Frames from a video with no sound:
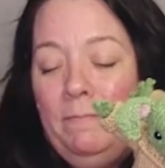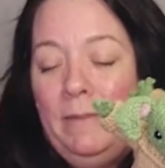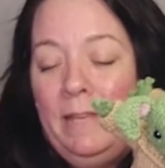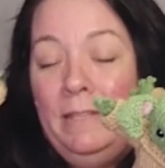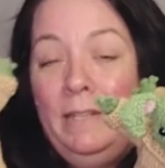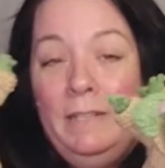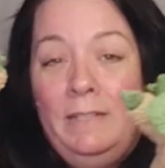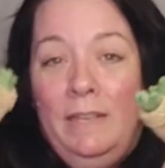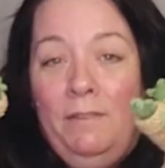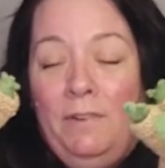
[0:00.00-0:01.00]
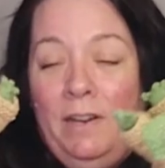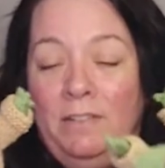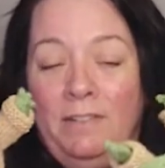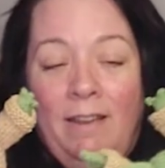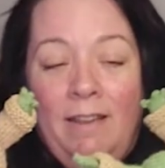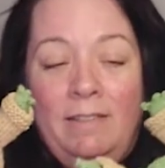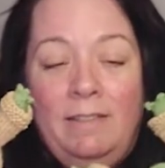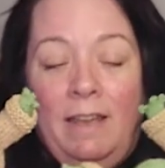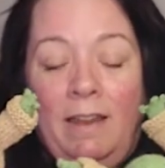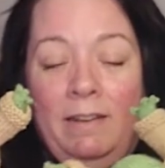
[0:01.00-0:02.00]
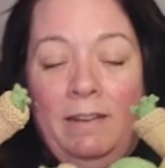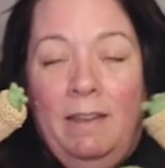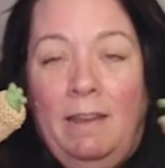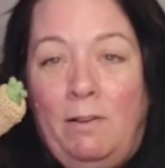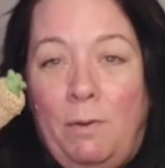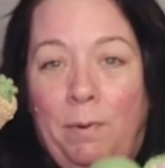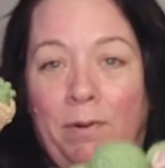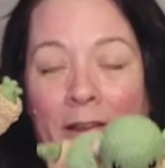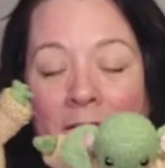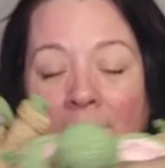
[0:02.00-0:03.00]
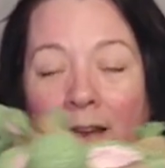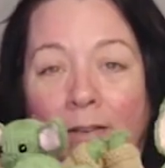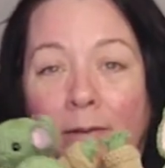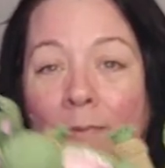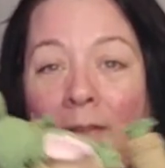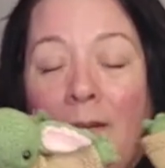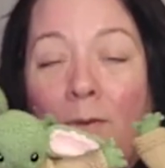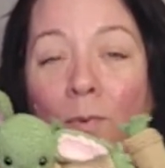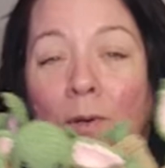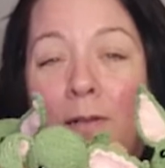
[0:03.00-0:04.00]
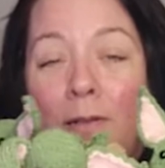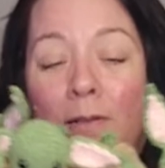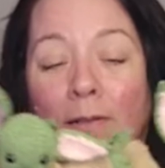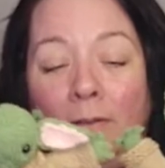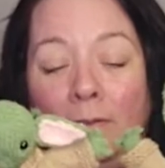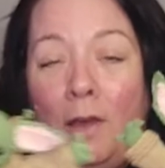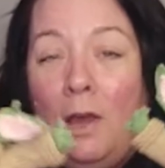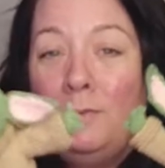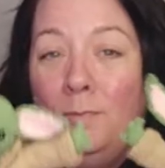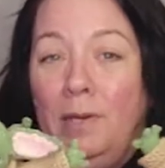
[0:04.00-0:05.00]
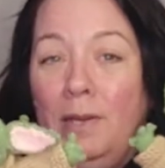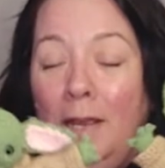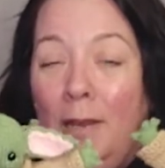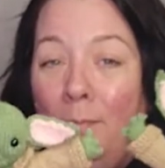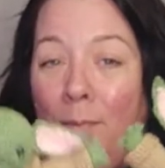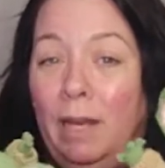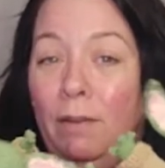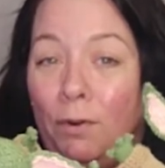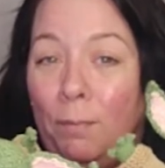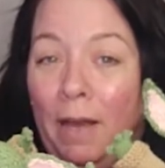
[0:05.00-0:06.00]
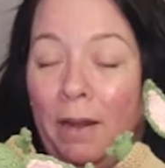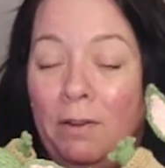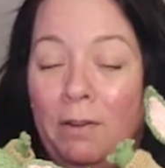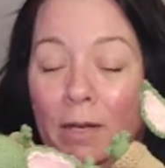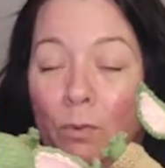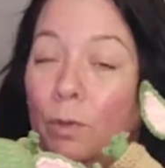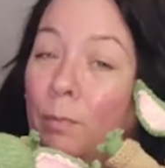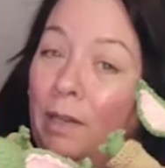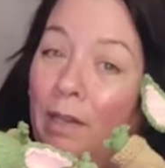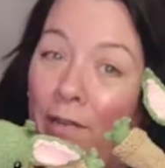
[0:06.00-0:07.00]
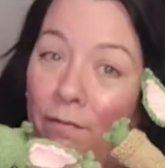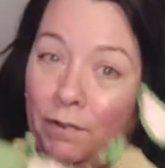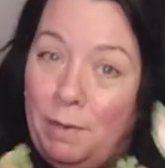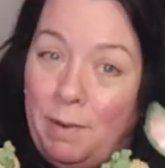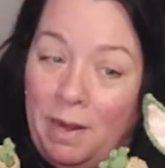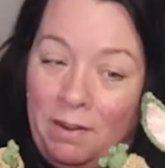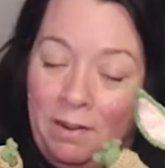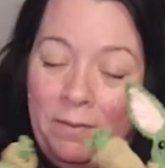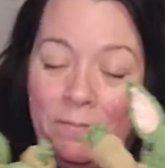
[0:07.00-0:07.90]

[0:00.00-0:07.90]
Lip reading: As it is a franchise and a copyrighted item, it will not be a paid for pattern, it will be a free pattern.